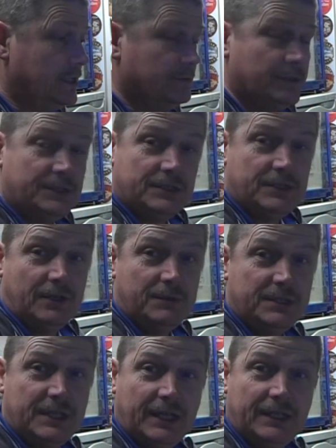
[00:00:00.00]
which has got to be
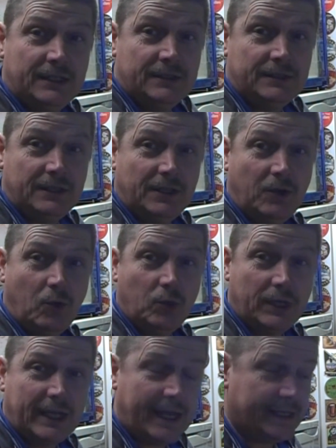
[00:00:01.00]
shared
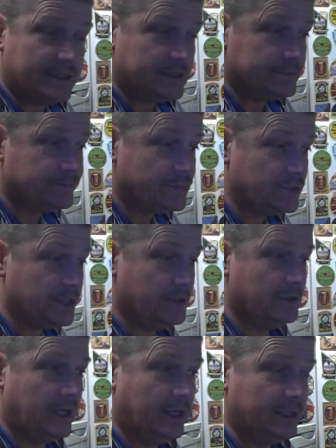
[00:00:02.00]
all the kegs. So
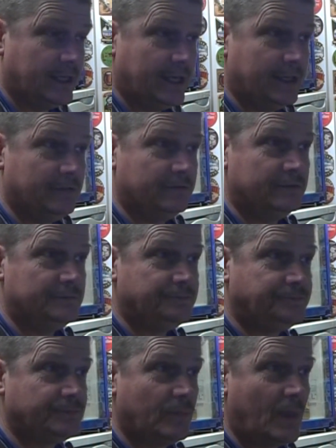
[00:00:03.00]
you can't have
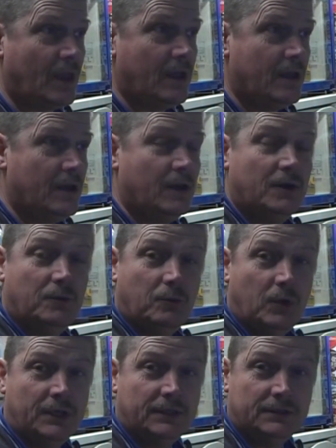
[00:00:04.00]

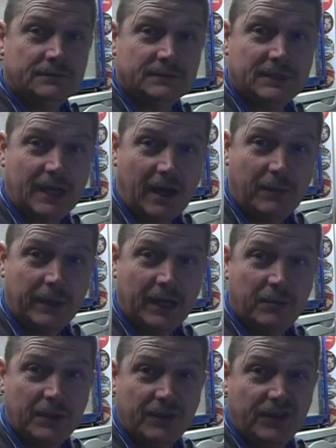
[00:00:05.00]
one carbine
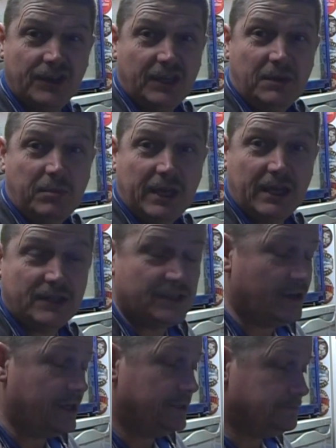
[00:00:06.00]
up at 30
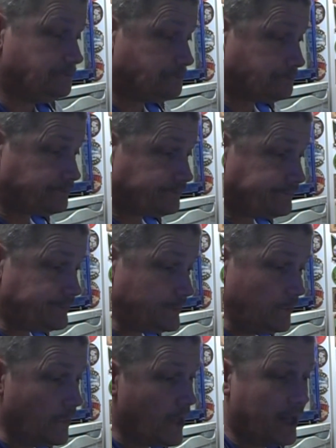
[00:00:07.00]
psi
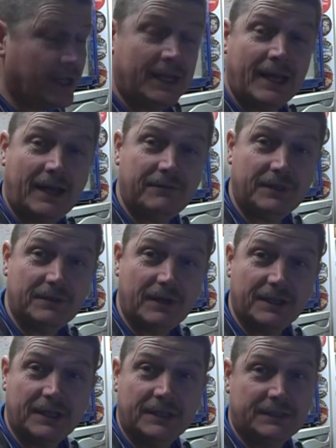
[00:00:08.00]
and then have your
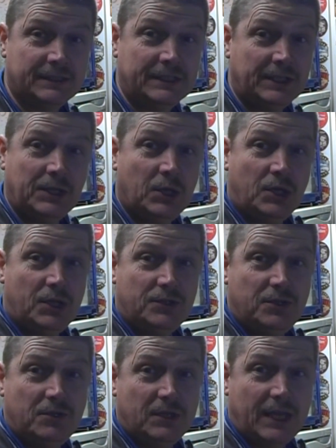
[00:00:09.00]
other
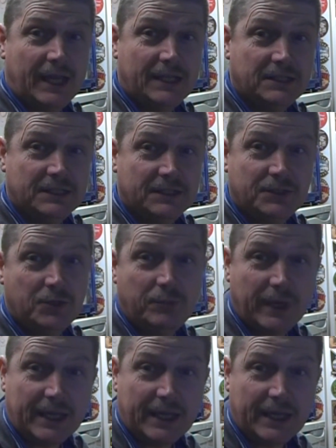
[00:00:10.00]
two kegs at 2